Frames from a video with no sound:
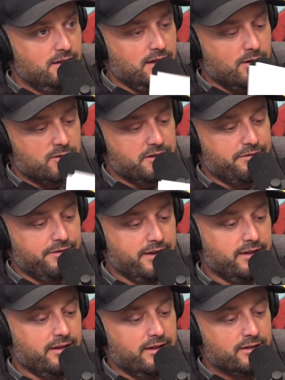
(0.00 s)
I was
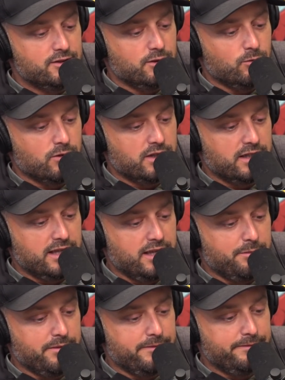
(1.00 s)
offended that she wanted to
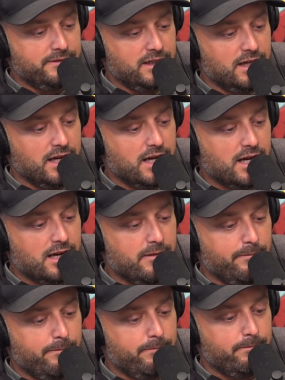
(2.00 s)
keep it. I
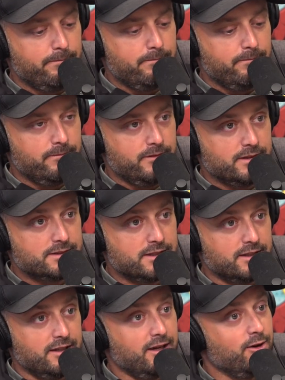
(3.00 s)

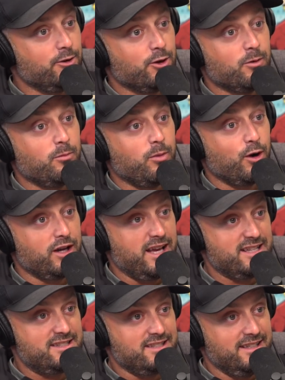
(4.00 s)
said, no, you're
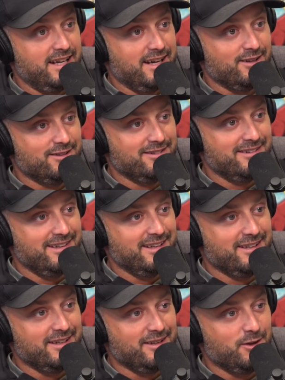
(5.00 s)
Bargatze now,
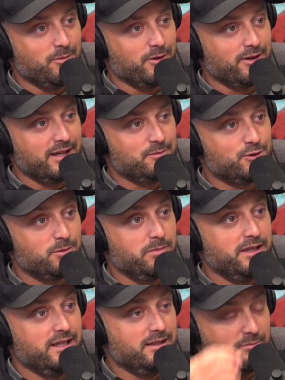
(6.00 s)
and your middle name should
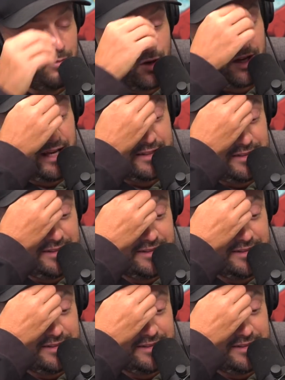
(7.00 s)
be Bargatze